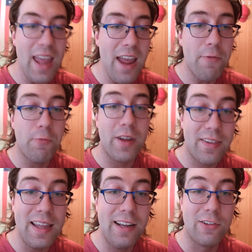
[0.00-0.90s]
every
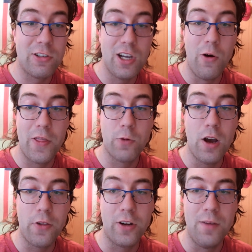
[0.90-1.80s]
single show on their
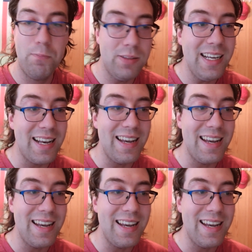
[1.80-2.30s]
roster complete and